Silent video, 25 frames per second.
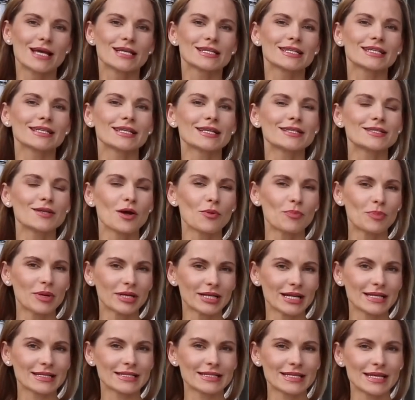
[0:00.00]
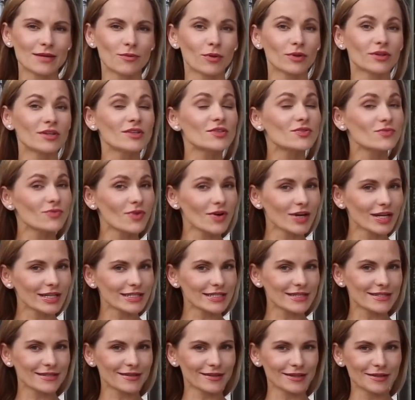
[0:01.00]
So let's hop in and see what this
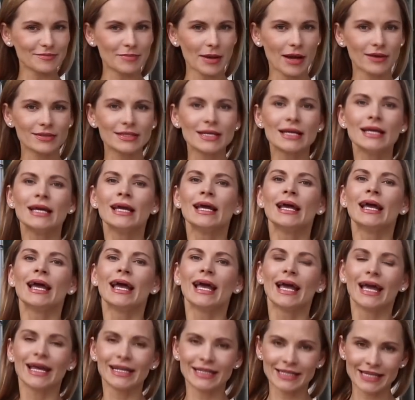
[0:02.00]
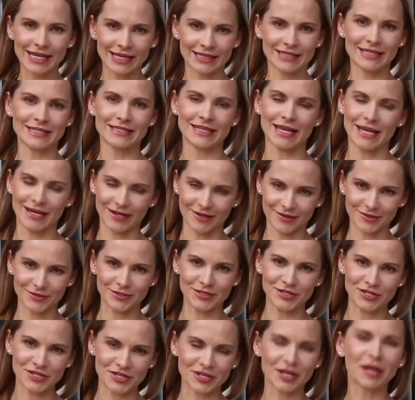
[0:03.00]
rocket is all about and get this air
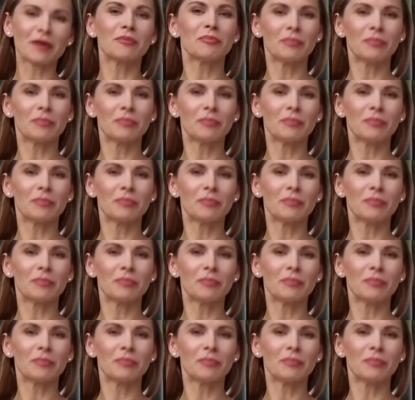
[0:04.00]
conditioning